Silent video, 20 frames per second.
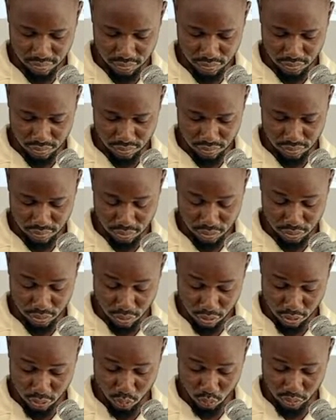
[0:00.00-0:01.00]
do
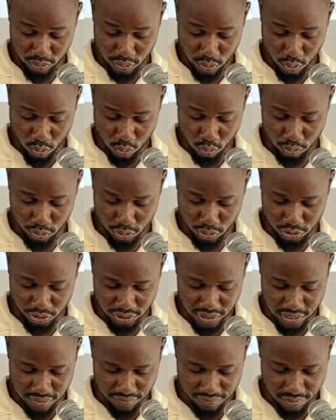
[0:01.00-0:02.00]
not withhold your shirt
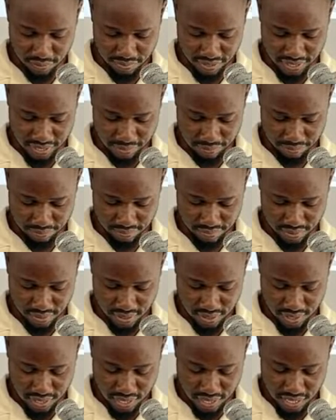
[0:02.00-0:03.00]
from them.
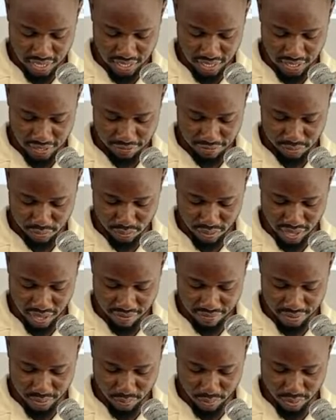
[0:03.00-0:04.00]
Give to
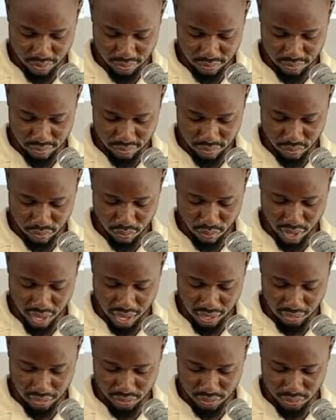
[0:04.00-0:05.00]
everyone who
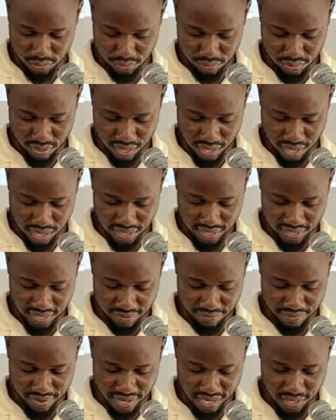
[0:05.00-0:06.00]
asks you, and if
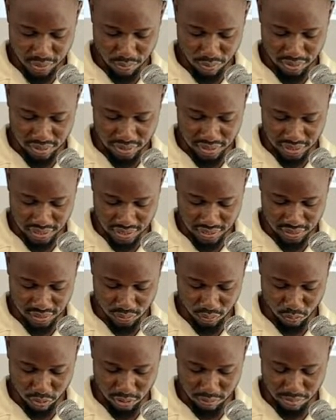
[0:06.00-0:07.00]
anyone takes
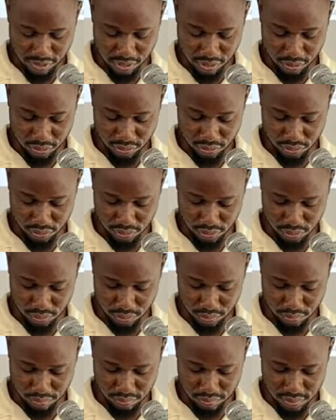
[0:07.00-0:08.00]
what belongs to you,
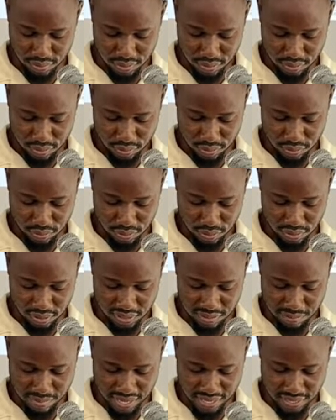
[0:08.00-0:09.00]
do not
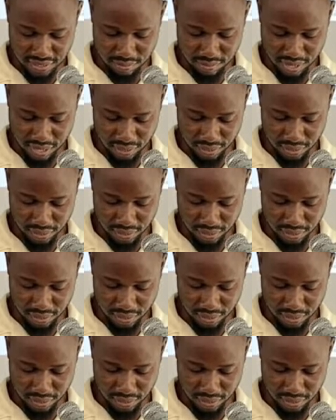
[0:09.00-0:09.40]
demand it back.